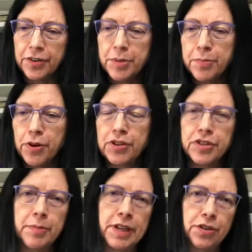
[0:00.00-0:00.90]
very
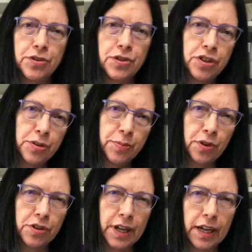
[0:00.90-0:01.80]
important because you need to
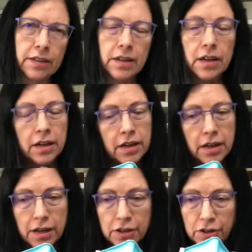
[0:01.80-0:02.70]
protect
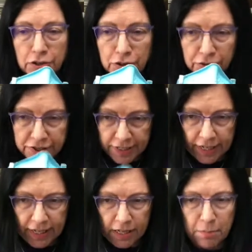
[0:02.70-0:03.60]
your
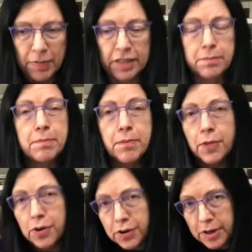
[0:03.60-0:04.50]
skin, but
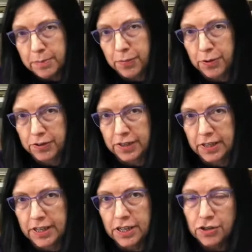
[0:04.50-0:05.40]
more
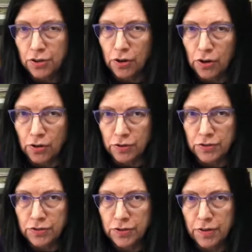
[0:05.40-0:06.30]
importantly, your
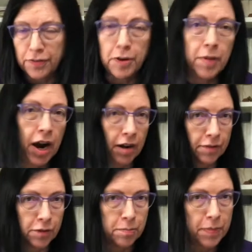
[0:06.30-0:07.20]
lungs from
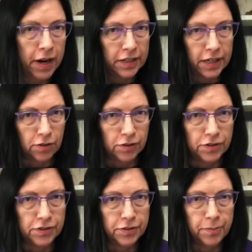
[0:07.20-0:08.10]
harmful
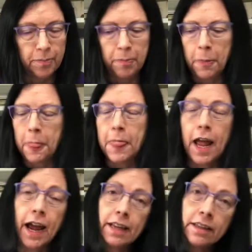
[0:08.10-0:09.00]
particles.
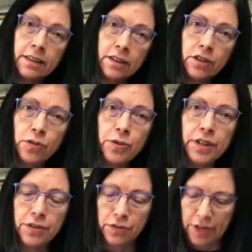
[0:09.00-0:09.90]
I didn't
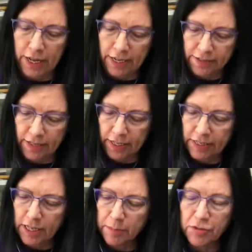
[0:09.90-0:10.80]
do it today as an
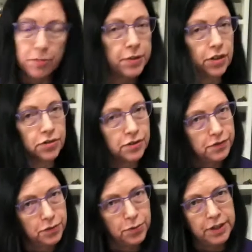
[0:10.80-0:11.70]
exception
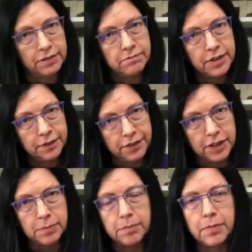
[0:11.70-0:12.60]
because of doing the
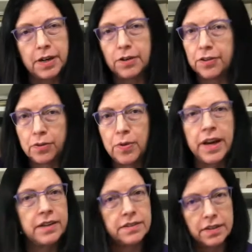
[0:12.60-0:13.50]
film, but
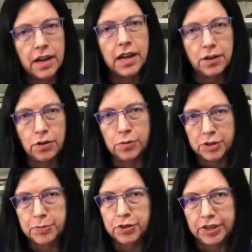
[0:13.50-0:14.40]
otherwise I
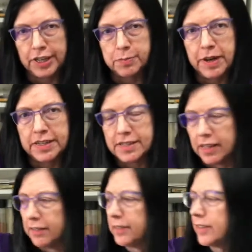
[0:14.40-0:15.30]
always protect
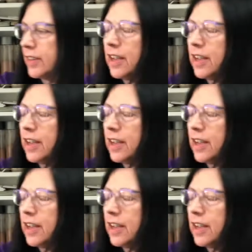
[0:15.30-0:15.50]
myself.